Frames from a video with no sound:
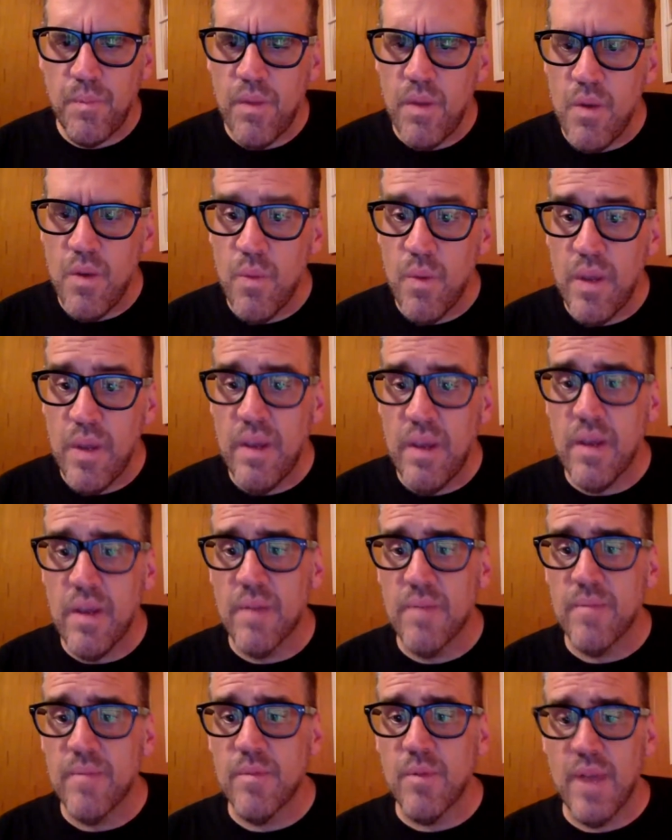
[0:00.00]
we
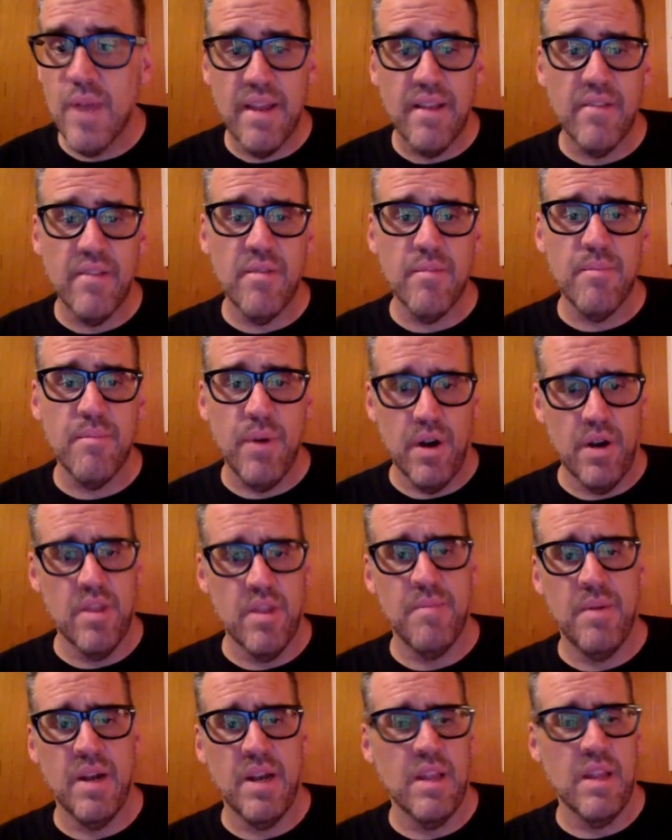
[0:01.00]
raised part of the
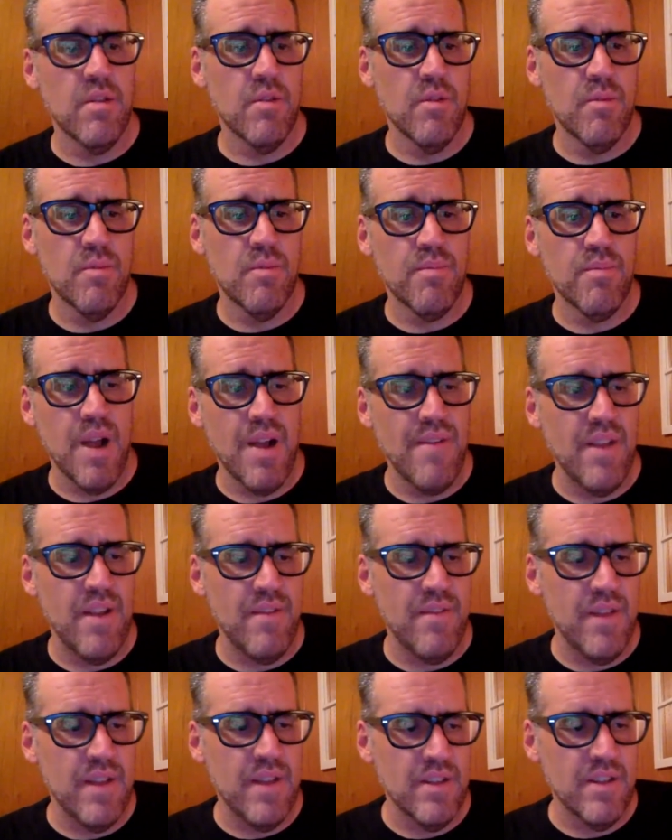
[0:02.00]
money through private
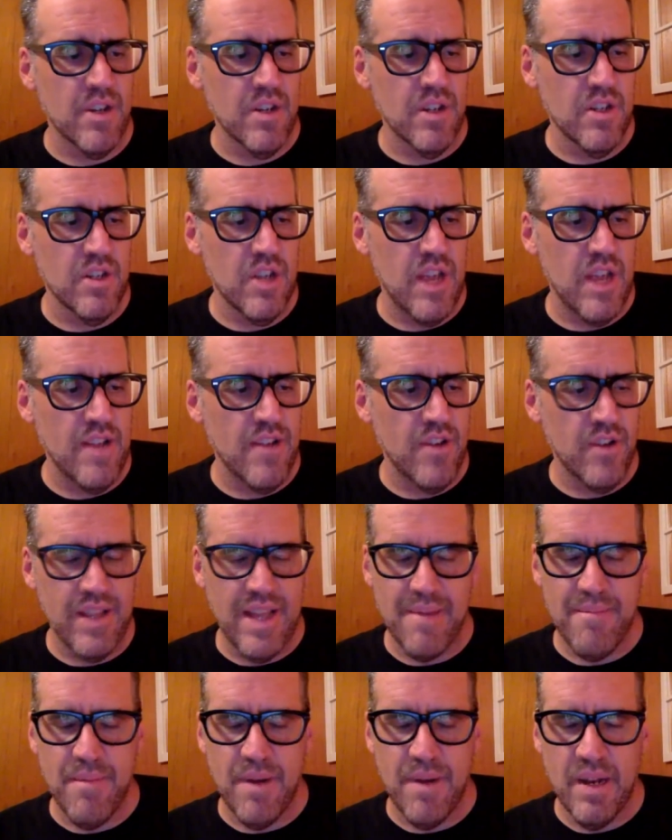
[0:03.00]
investors and took
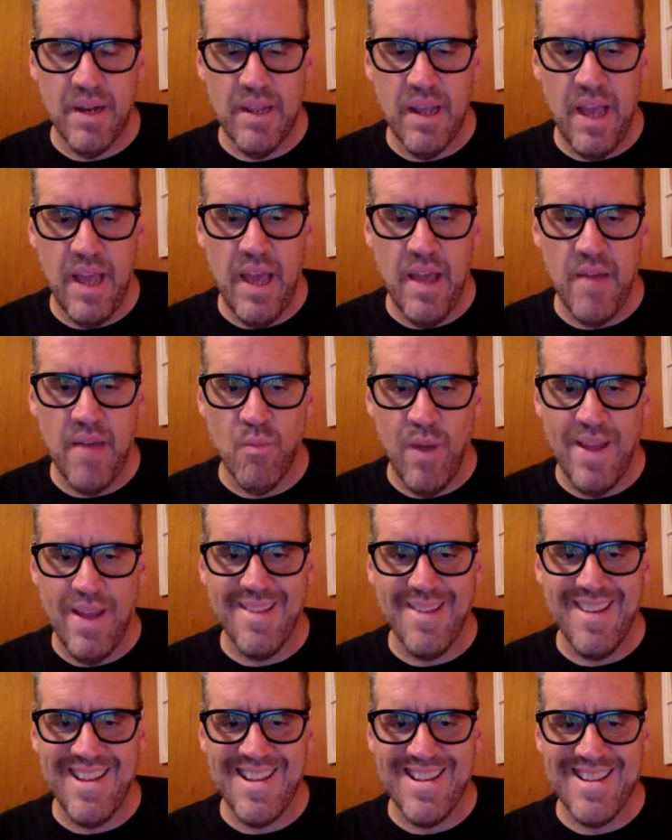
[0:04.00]
that money and went
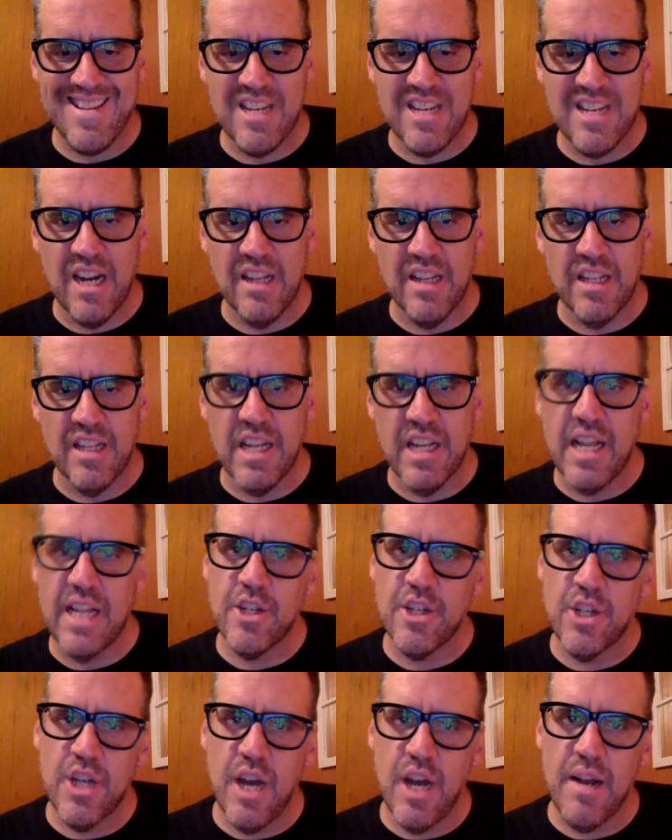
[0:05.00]
to Scotland and
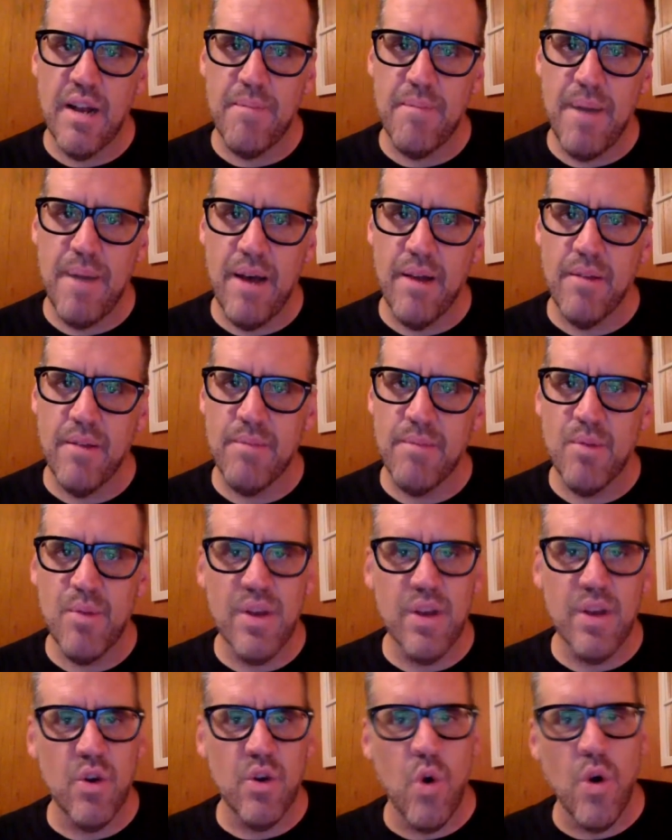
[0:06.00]
shot about between
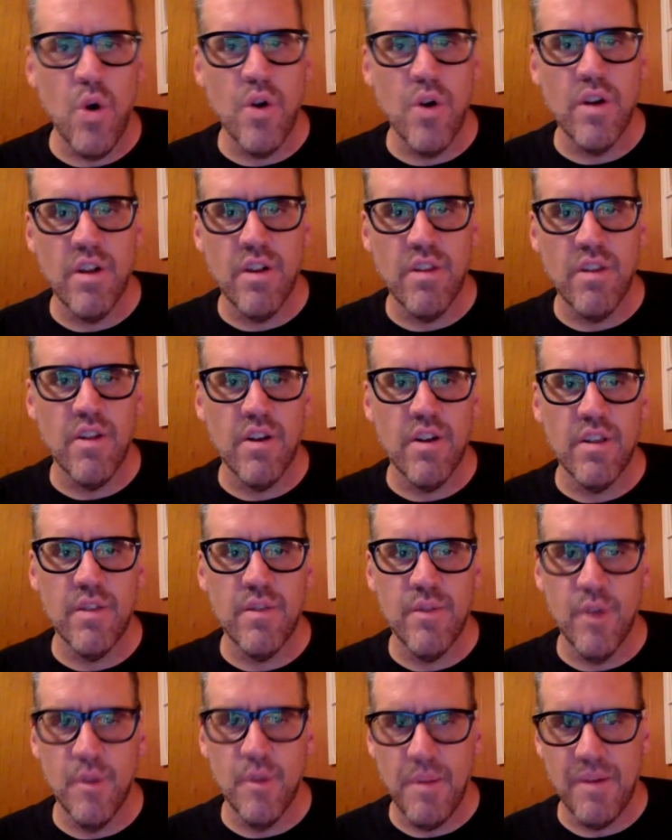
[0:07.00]
a quarter and a third of the
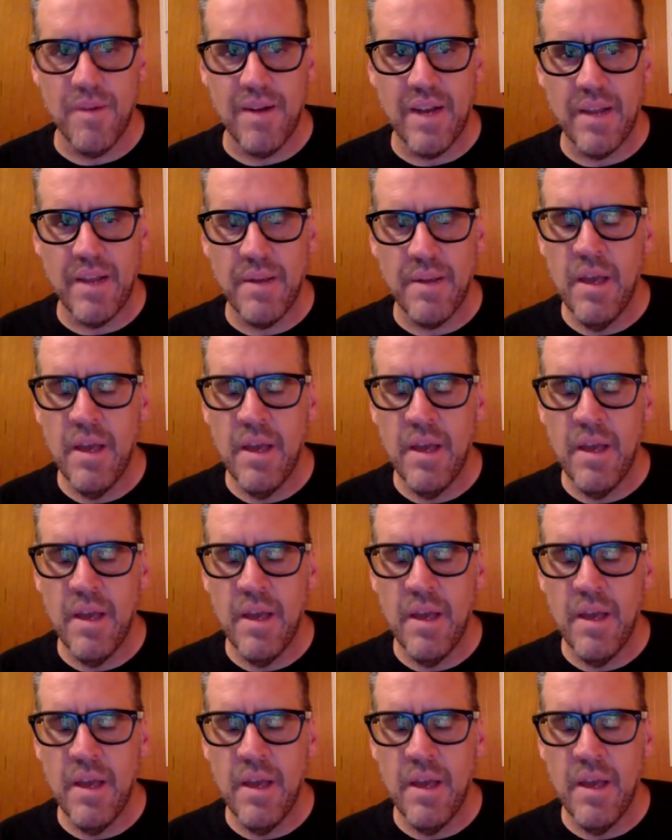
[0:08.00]
film already.